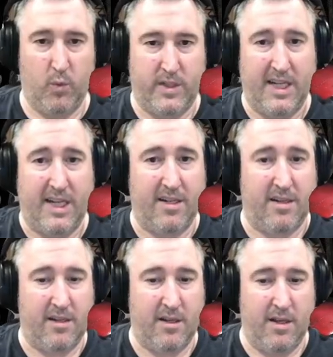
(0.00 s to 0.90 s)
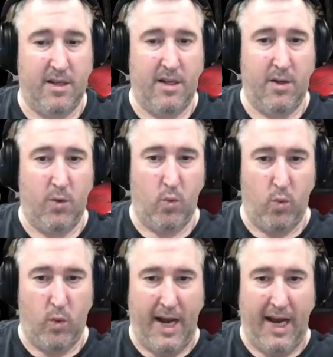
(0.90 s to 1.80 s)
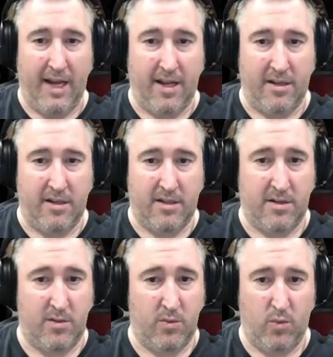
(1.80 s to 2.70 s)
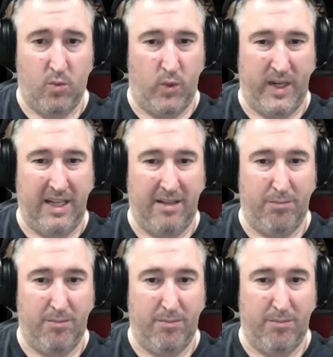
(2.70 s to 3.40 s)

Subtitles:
we did it. And we